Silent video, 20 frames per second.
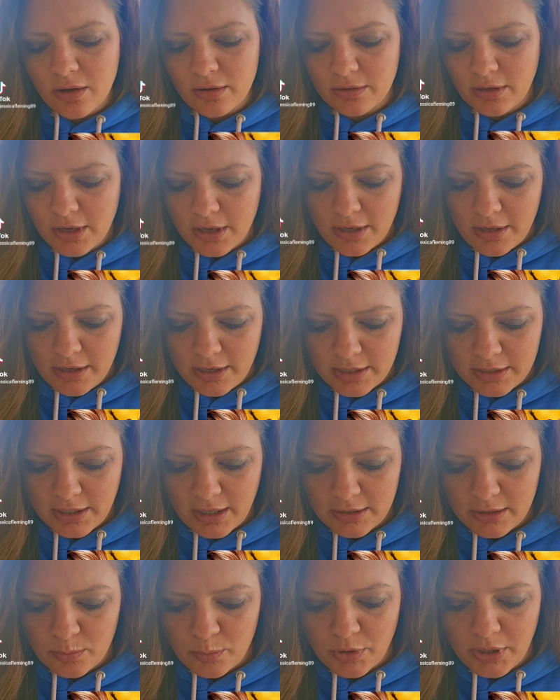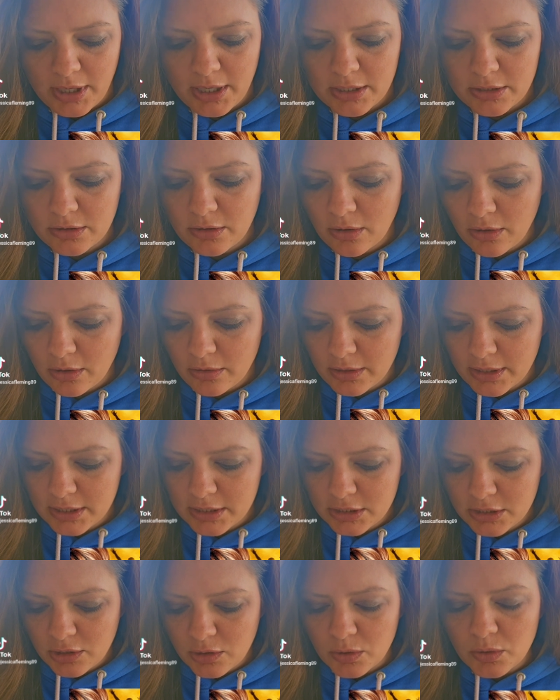All, he's got the prettiest girl
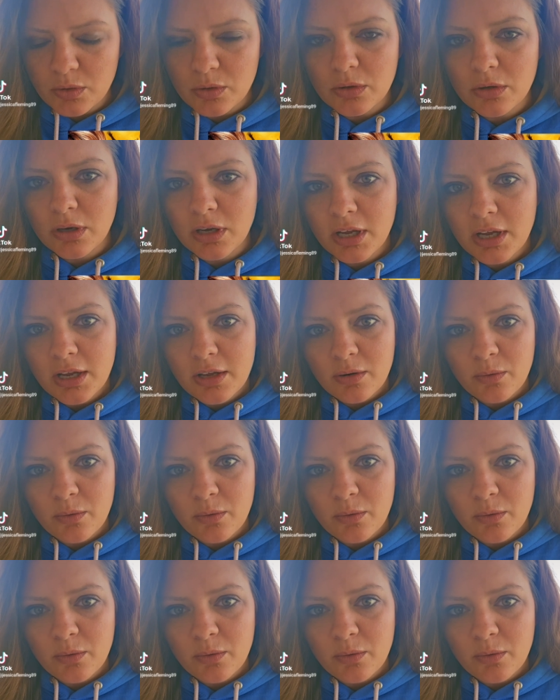in school.